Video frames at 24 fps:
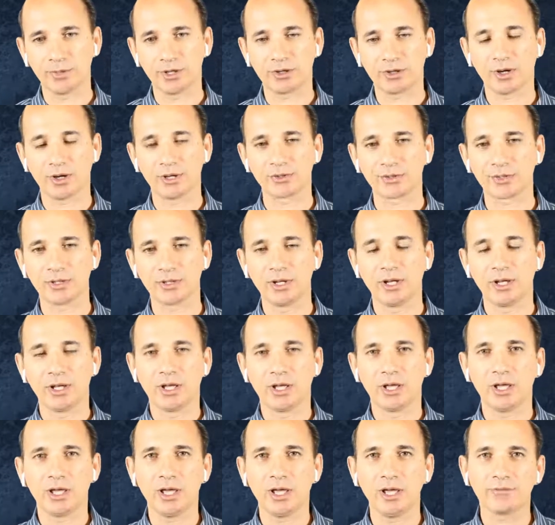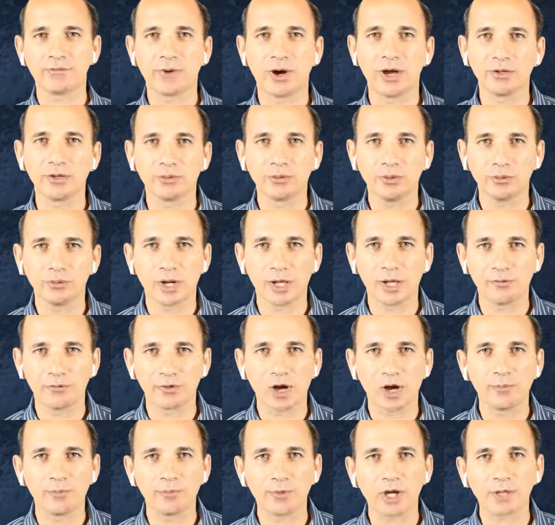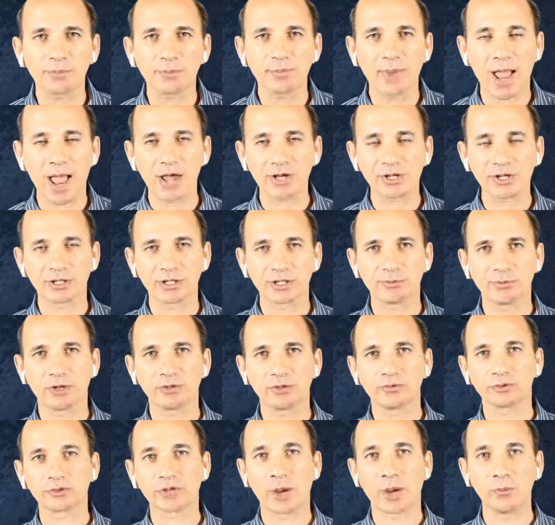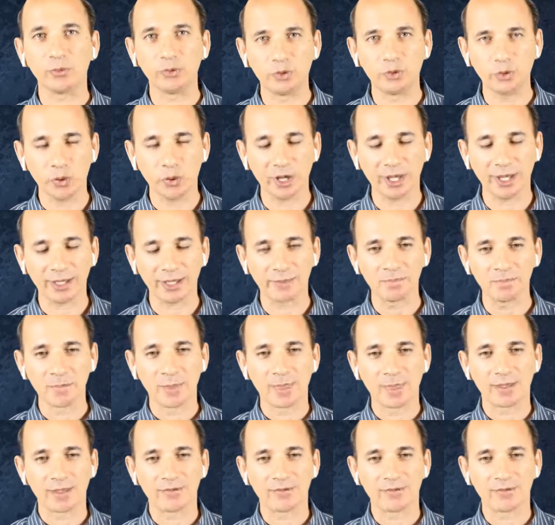Because if I'm not passionate about what I'm doing,